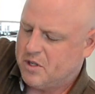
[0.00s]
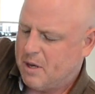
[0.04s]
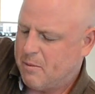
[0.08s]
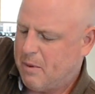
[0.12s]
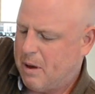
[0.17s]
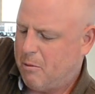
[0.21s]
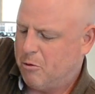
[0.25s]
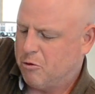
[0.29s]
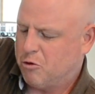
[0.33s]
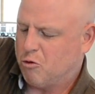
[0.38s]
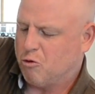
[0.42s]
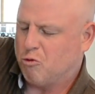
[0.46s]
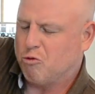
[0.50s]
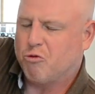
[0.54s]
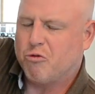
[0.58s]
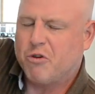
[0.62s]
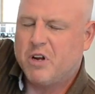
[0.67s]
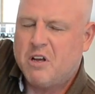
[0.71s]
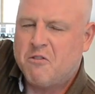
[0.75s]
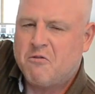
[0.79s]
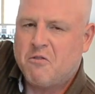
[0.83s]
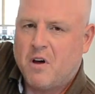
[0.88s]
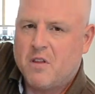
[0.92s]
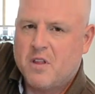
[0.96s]
I'm able to
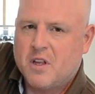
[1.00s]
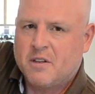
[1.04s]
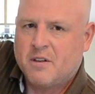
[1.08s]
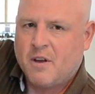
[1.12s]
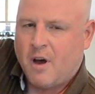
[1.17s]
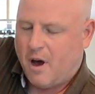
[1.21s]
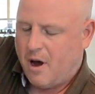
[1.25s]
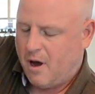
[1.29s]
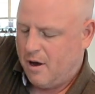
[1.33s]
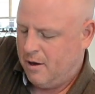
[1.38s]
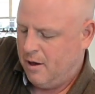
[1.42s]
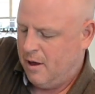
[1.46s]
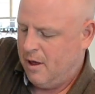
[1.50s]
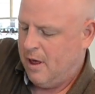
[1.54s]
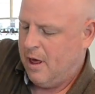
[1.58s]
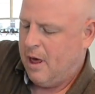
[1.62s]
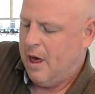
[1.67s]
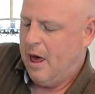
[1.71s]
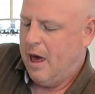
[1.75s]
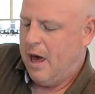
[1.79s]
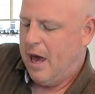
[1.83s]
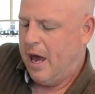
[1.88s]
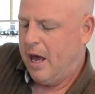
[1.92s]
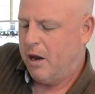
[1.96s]
reef on the tongue
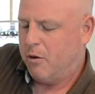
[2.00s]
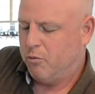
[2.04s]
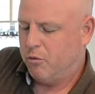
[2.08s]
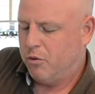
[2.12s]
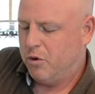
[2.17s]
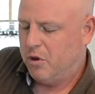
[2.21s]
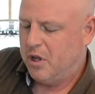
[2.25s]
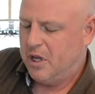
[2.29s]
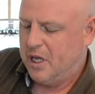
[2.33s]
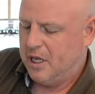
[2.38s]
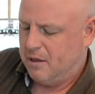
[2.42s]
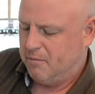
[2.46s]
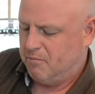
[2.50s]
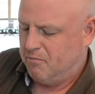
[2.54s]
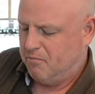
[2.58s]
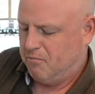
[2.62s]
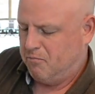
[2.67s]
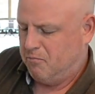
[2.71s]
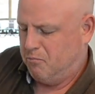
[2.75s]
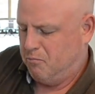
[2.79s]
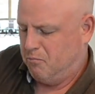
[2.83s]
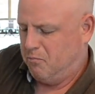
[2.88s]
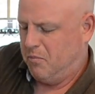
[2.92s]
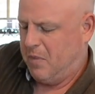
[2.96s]
and
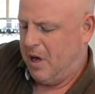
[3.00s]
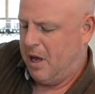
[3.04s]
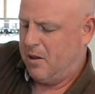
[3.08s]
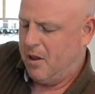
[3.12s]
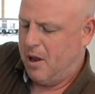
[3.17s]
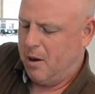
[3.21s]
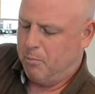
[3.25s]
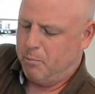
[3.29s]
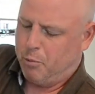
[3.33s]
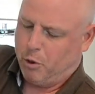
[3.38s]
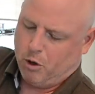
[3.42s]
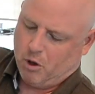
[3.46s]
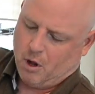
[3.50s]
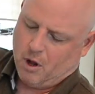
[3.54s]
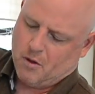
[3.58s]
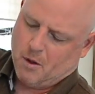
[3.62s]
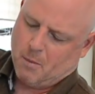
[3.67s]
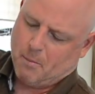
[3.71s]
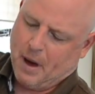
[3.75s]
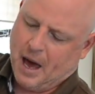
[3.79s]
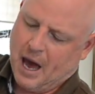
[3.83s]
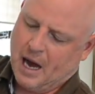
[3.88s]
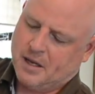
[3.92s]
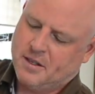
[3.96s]
then pull on the
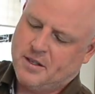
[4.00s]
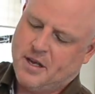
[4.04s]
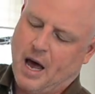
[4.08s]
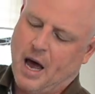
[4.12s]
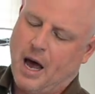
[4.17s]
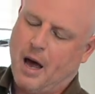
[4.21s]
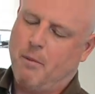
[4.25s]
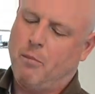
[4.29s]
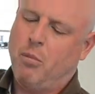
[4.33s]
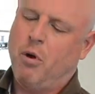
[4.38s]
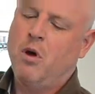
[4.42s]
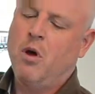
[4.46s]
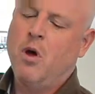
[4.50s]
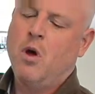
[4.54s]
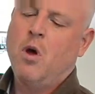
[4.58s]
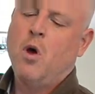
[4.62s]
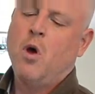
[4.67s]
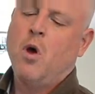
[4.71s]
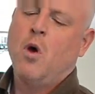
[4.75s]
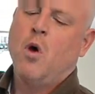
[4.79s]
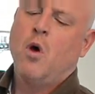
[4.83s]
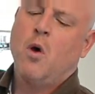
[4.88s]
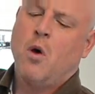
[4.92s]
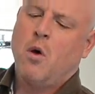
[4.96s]
back tab,
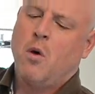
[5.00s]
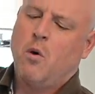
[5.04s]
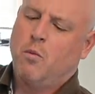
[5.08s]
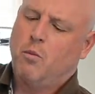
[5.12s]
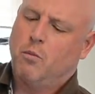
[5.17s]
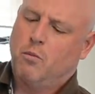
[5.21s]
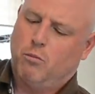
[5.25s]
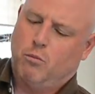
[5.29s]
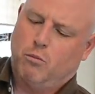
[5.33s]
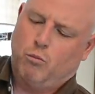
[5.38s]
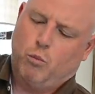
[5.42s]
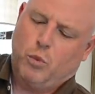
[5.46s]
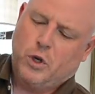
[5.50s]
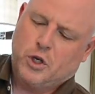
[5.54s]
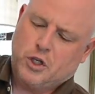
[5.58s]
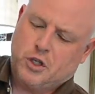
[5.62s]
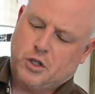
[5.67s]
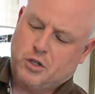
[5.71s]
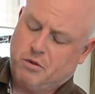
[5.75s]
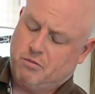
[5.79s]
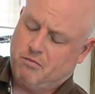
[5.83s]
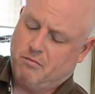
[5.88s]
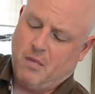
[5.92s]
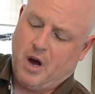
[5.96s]

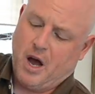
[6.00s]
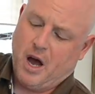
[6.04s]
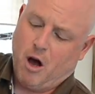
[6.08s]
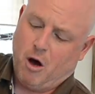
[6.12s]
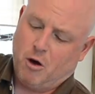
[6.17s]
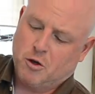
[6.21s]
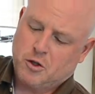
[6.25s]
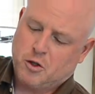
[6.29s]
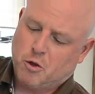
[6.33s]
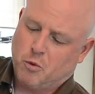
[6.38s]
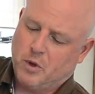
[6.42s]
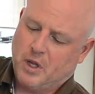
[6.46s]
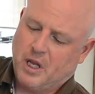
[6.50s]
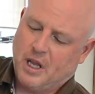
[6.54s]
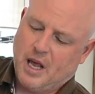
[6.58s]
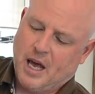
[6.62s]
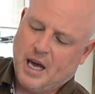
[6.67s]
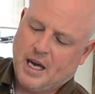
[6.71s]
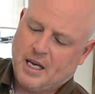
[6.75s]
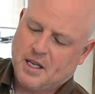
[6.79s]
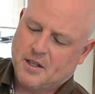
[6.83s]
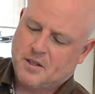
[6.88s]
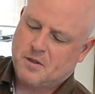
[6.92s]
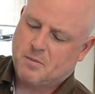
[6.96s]
which I also really
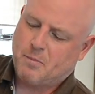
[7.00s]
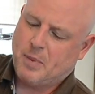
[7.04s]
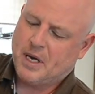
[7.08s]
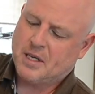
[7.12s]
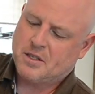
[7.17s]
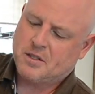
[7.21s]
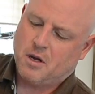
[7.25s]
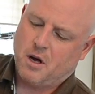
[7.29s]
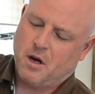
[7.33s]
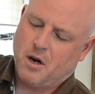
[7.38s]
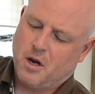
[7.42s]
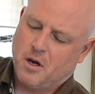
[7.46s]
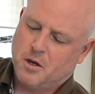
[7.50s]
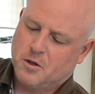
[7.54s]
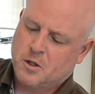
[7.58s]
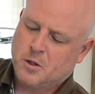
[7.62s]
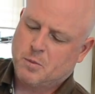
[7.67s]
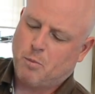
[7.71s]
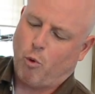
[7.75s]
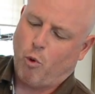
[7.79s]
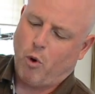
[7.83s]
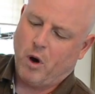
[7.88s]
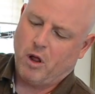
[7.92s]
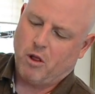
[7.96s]
like. It's based on a
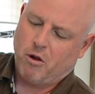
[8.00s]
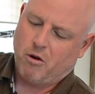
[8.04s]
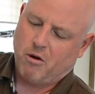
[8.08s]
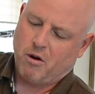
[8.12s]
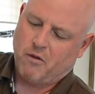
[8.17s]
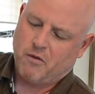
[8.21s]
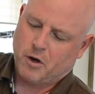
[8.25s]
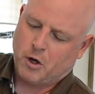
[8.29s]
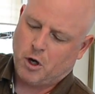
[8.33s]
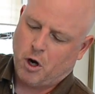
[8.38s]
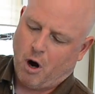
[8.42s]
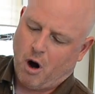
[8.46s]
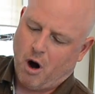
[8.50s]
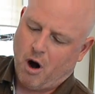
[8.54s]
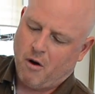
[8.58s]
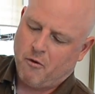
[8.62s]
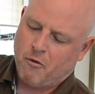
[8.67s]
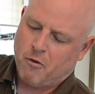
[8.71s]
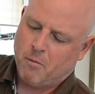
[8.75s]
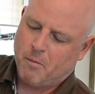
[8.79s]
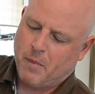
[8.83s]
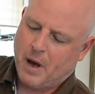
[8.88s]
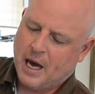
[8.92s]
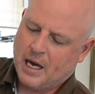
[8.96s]
spoiler of a car
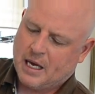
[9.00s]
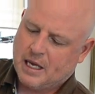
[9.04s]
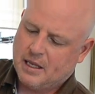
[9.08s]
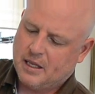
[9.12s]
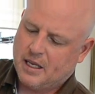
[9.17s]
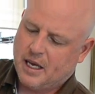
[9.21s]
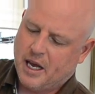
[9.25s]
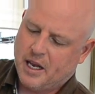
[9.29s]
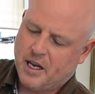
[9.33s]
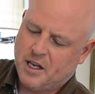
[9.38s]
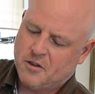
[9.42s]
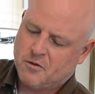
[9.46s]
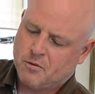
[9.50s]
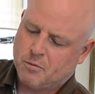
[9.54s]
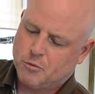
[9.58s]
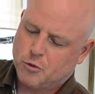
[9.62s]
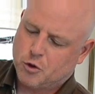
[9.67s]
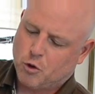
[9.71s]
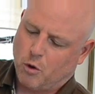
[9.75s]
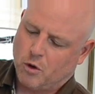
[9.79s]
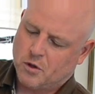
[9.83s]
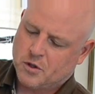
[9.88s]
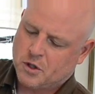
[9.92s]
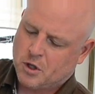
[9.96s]
from back in the 80s, from
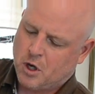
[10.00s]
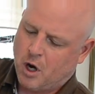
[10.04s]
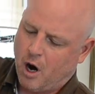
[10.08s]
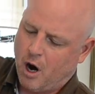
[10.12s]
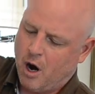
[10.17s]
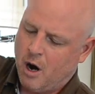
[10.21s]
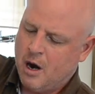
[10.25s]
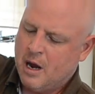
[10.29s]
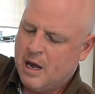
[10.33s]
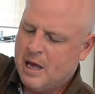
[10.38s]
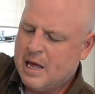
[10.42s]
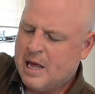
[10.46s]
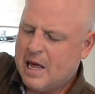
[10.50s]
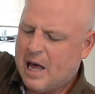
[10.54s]
Jordan's car.